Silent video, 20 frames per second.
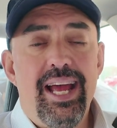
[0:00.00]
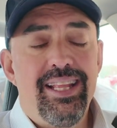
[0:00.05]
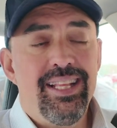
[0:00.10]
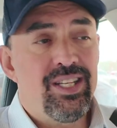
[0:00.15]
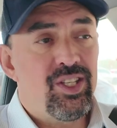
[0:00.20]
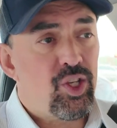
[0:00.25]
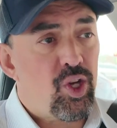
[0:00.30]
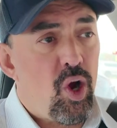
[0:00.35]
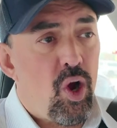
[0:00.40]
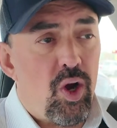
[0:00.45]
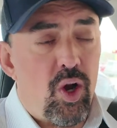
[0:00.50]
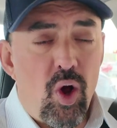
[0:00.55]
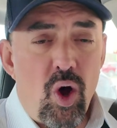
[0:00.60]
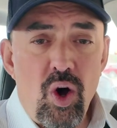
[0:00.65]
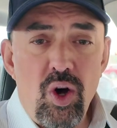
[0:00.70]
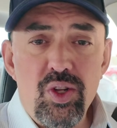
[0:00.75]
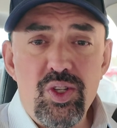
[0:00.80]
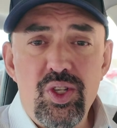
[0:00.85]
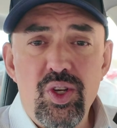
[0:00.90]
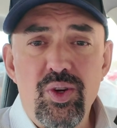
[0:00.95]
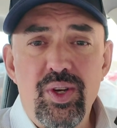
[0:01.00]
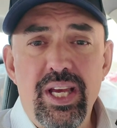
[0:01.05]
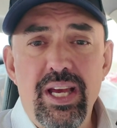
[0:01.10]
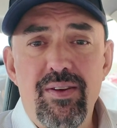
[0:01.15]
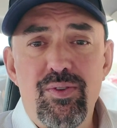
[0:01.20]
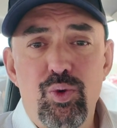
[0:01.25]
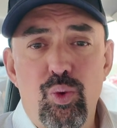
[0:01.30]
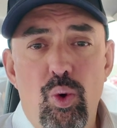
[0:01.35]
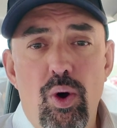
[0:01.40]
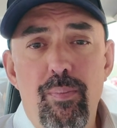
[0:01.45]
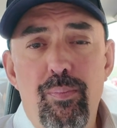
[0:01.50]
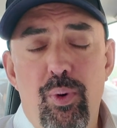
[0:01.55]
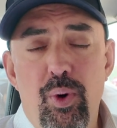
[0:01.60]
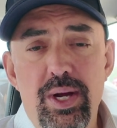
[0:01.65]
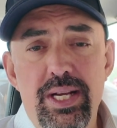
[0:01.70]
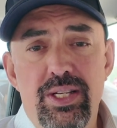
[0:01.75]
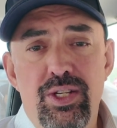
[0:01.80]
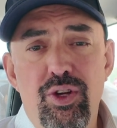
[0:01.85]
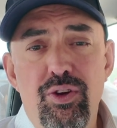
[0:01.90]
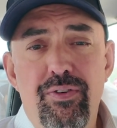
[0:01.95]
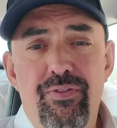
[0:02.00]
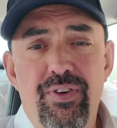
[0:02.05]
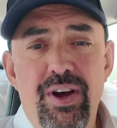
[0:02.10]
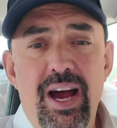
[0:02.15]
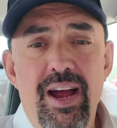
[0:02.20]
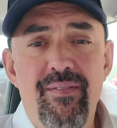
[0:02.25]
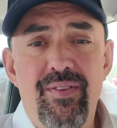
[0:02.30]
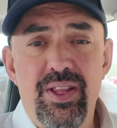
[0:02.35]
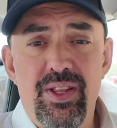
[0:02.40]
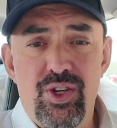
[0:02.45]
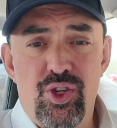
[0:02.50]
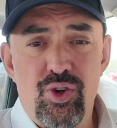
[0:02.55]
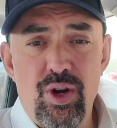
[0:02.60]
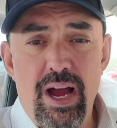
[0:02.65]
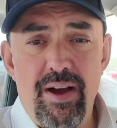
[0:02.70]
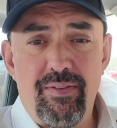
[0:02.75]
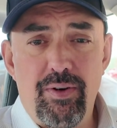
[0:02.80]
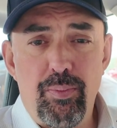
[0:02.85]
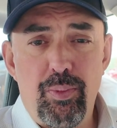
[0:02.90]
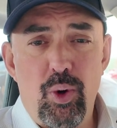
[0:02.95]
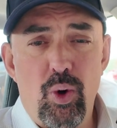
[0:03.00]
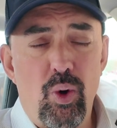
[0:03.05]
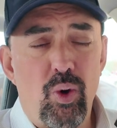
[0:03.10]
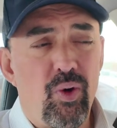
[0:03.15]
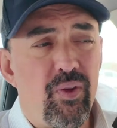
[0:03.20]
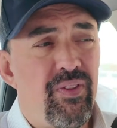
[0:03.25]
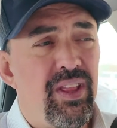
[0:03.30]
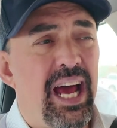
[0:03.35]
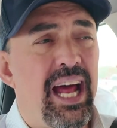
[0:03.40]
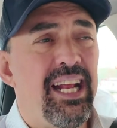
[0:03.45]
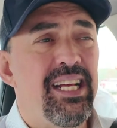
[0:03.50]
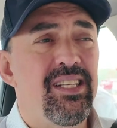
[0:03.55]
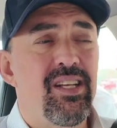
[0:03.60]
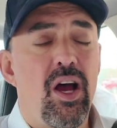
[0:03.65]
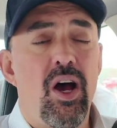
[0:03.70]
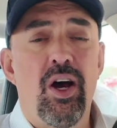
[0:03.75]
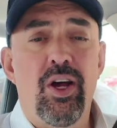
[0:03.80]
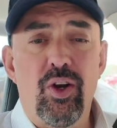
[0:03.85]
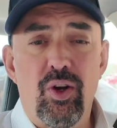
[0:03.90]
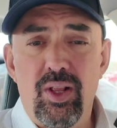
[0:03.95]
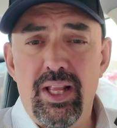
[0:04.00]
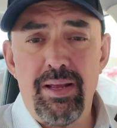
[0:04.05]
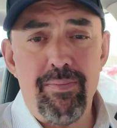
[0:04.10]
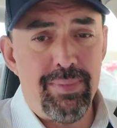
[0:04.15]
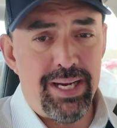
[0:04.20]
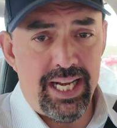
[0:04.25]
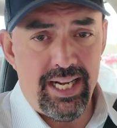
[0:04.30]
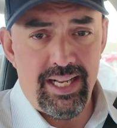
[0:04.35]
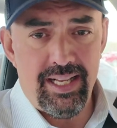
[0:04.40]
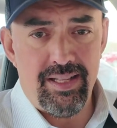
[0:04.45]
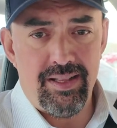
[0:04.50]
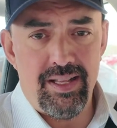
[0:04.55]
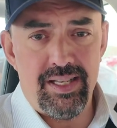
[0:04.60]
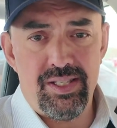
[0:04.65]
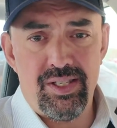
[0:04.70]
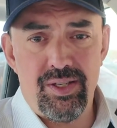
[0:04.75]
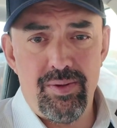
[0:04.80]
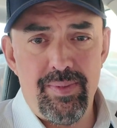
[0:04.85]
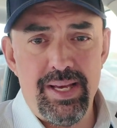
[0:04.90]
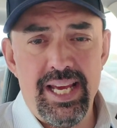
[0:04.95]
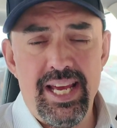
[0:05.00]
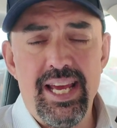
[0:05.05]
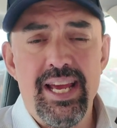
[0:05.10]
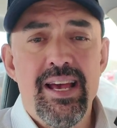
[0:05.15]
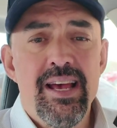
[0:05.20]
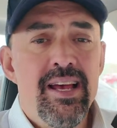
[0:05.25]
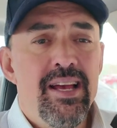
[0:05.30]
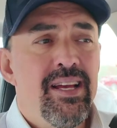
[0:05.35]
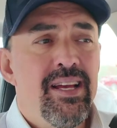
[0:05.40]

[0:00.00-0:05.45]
This card also gives 1.25 in the travel portal. That is utterly meaningless to me